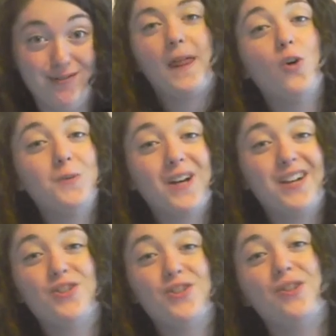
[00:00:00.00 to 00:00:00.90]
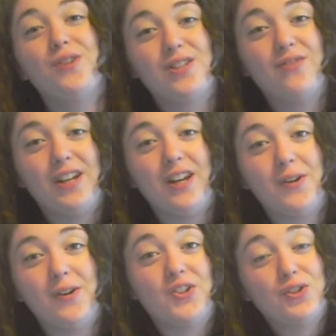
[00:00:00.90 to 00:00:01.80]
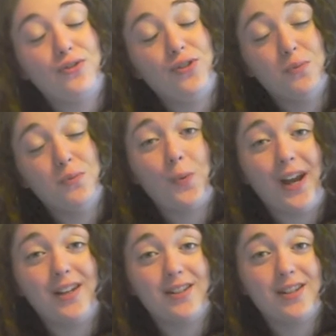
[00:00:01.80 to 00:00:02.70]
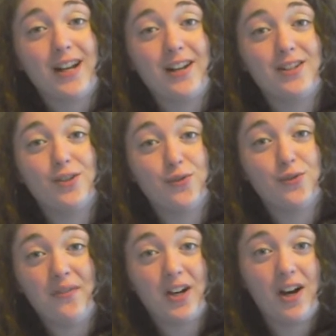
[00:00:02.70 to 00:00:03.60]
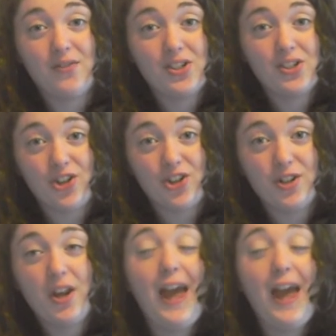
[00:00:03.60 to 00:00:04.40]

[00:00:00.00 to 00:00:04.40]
I hope you guys enjoyed this video and learned a few more ways on how to survive a conversation.